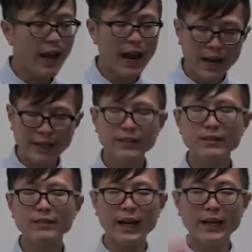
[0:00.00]
And
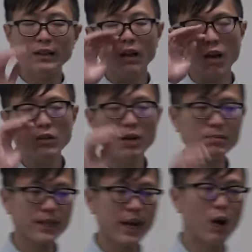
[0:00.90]
in the long-term
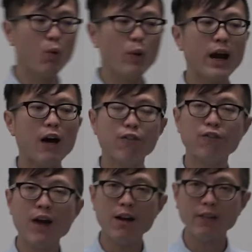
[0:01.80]
scale, we have
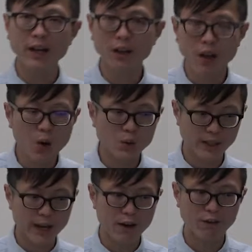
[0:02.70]
very low
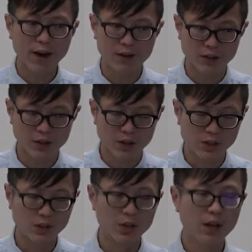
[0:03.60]
scale
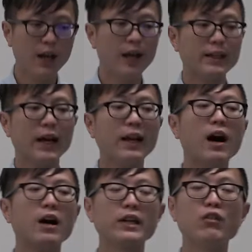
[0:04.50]
factors that
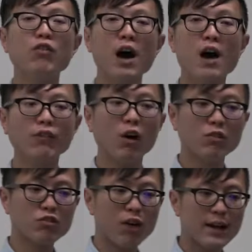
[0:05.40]
are derived
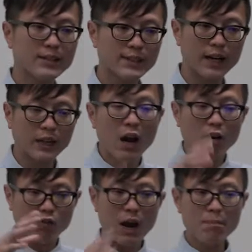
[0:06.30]
on grounds that
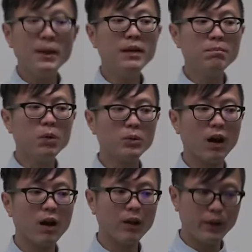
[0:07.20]
rapid
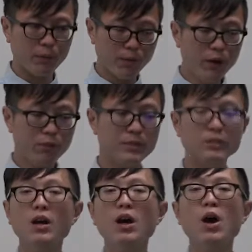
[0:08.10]
mortality
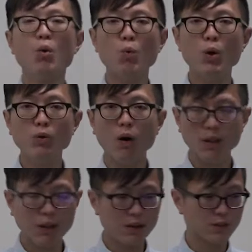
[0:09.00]
improvement will
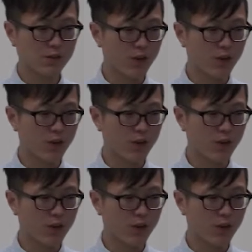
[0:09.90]
not last